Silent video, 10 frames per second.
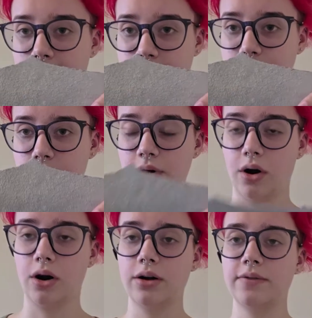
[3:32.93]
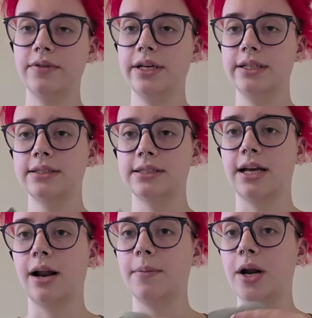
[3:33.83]
the actual guard of these
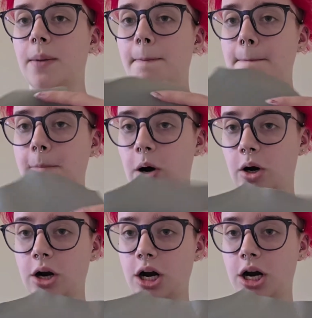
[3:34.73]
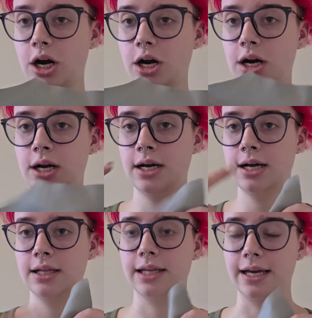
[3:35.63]
and I'm gonna mark
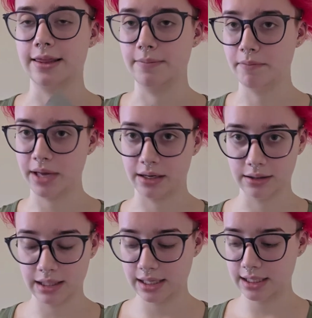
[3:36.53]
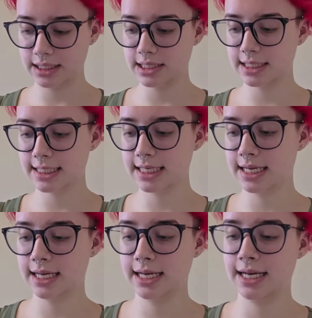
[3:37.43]
like the middle lines,
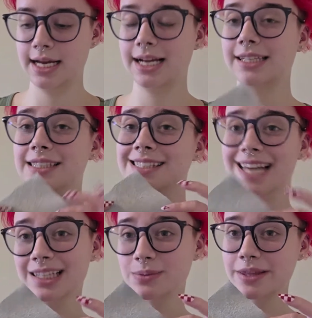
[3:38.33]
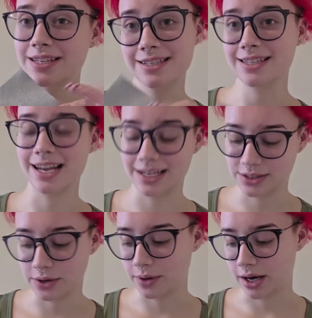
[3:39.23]
because that's where this is getting
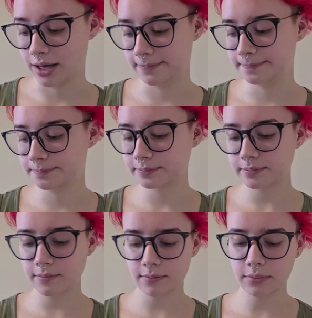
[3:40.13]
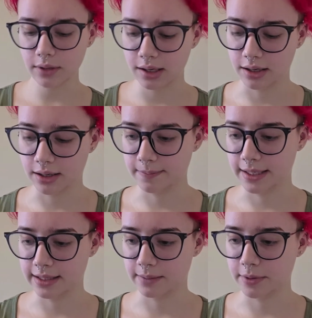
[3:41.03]
sewed on.
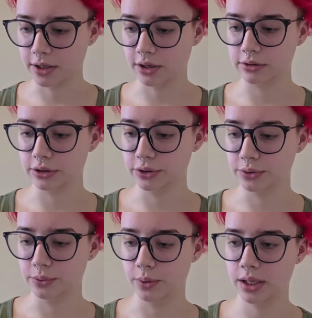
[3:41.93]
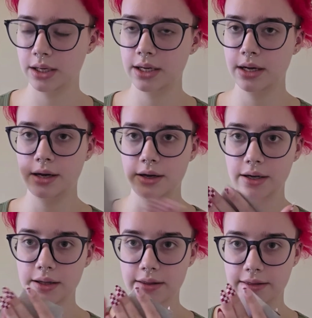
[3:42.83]
And then I'm gonna glue
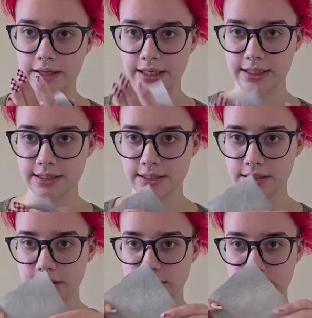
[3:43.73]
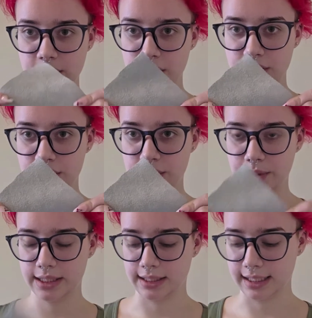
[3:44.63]
these
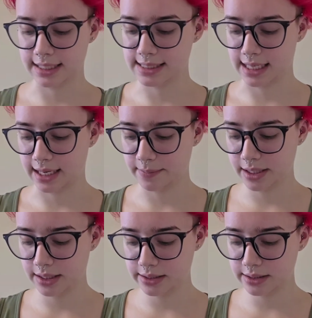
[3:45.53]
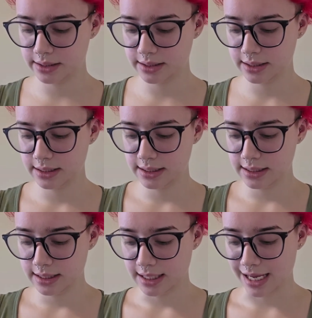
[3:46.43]
to it in like a diamond,
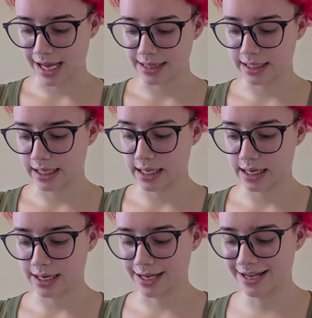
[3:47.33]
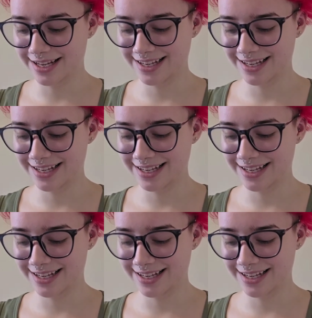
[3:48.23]
and then